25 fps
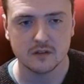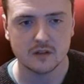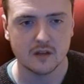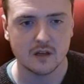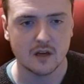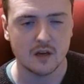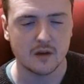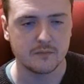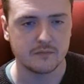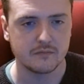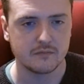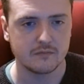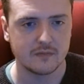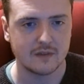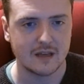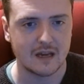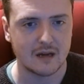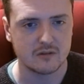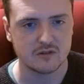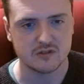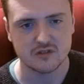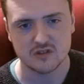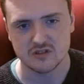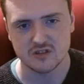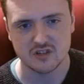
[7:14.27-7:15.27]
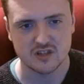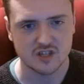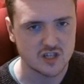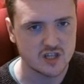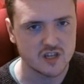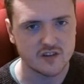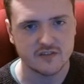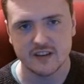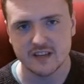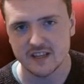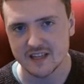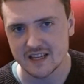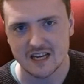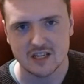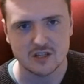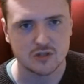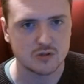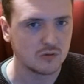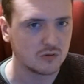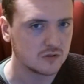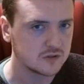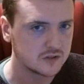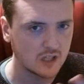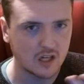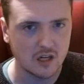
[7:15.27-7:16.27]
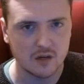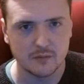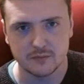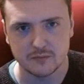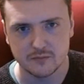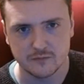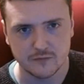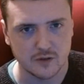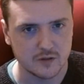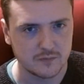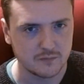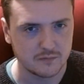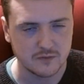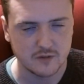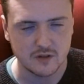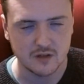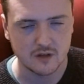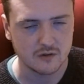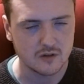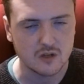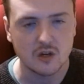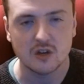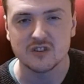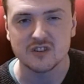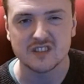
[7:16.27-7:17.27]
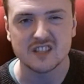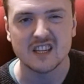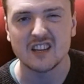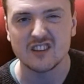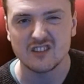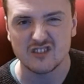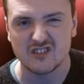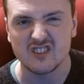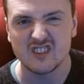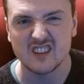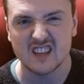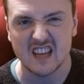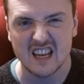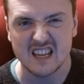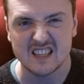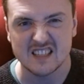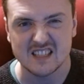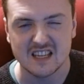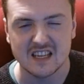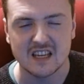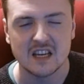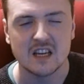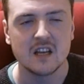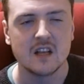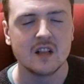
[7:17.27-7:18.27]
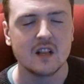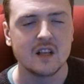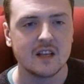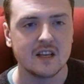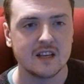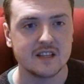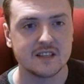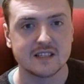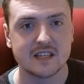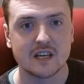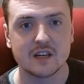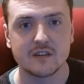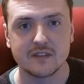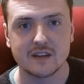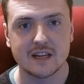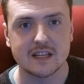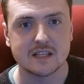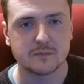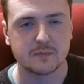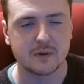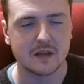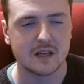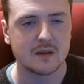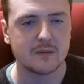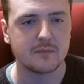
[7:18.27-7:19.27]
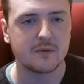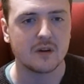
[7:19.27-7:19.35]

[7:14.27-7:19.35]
Now it's just a generic catch-all term for, content creator instead of Let's Player.